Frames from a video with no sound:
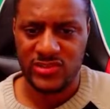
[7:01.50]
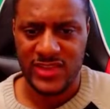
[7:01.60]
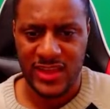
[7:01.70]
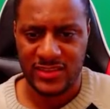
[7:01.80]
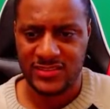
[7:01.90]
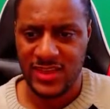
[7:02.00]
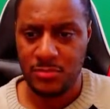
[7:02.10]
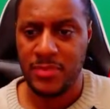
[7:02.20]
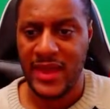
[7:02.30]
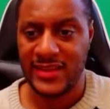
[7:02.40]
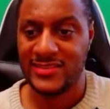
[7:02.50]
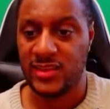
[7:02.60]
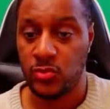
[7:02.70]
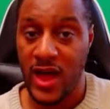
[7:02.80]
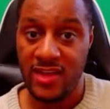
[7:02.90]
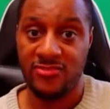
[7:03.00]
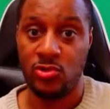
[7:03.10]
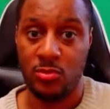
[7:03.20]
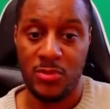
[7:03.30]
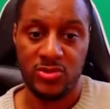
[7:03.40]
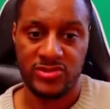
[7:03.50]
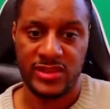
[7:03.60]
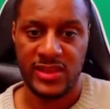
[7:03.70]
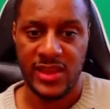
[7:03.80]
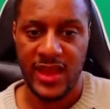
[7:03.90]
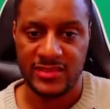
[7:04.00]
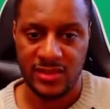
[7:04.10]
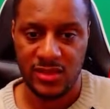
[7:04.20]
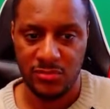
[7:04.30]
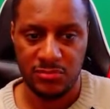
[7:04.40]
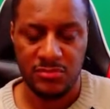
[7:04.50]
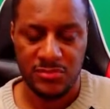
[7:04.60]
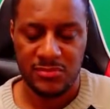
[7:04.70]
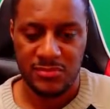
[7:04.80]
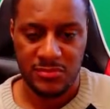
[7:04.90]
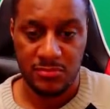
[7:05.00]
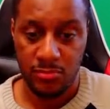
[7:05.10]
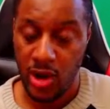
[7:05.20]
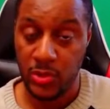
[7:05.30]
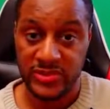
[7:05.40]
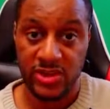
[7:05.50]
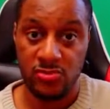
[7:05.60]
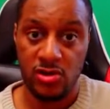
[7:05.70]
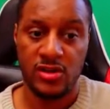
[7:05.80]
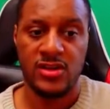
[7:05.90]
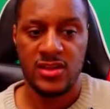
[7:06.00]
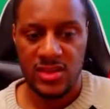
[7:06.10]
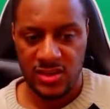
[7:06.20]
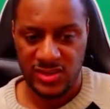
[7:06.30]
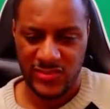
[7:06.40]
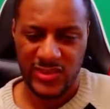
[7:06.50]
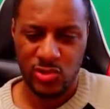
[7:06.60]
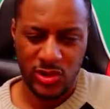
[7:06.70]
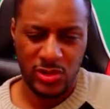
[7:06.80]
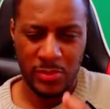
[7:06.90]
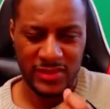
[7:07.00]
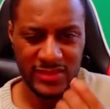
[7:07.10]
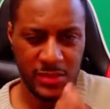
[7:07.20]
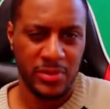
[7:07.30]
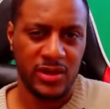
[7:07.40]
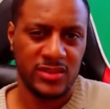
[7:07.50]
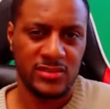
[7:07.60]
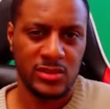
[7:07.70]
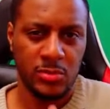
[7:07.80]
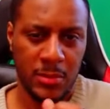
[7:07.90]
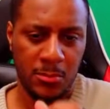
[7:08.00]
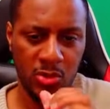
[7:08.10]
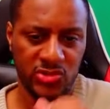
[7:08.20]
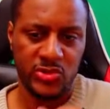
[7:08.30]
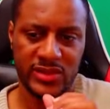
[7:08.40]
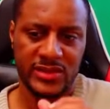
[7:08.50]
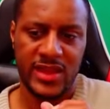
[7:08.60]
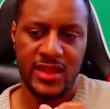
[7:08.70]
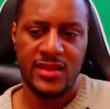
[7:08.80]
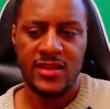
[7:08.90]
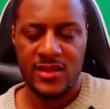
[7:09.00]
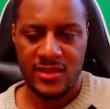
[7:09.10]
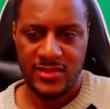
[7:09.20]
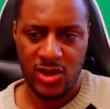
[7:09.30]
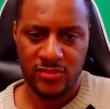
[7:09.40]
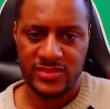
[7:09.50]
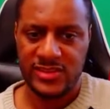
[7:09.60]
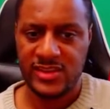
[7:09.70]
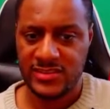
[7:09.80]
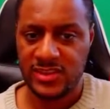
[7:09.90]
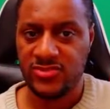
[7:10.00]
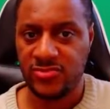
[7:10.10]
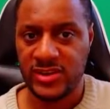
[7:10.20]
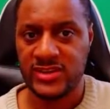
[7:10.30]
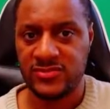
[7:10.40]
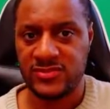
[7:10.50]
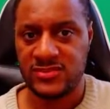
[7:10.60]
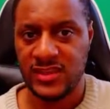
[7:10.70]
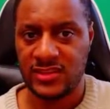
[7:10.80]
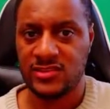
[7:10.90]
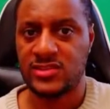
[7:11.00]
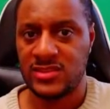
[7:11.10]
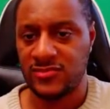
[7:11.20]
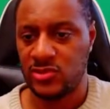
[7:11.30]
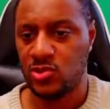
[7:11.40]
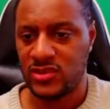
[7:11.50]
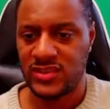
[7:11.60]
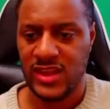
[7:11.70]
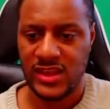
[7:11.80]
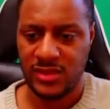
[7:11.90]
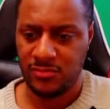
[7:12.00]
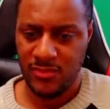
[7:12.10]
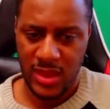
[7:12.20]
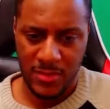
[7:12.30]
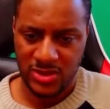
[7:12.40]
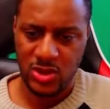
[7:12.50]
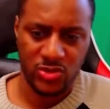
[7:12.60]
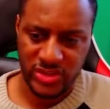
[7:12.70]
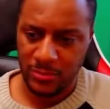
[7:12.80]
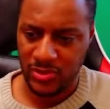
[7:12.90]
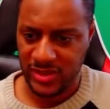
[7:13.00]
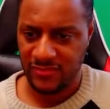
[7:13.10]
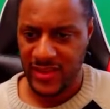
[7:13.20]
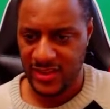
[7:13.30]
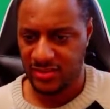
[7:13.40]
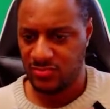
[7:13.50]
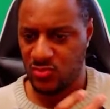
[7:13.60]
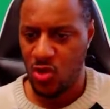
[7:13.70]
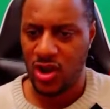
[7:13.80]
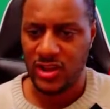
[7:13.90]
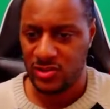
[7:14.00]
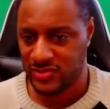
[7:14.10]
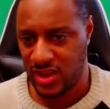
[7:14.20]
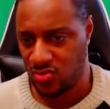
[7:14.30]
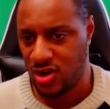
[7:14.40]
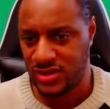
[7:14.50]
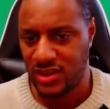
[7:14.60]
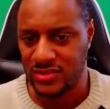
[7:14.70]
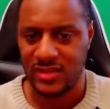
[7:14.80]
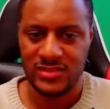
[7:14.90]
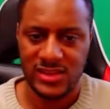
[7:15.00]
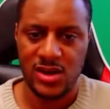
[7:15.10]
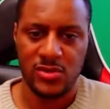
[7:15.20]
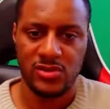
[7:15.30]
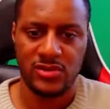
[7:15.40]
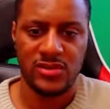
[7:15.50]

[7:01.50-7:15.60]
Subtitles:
like a skin pack, at least that's what I thought mostly, and boy was I wrong. Because if you look a little bit deeper, there's a little bit more to it than that. Now obviously you can see there's three different looks here, and in my notes I put in the fact that kind of looks like Crocodile Dundee going on.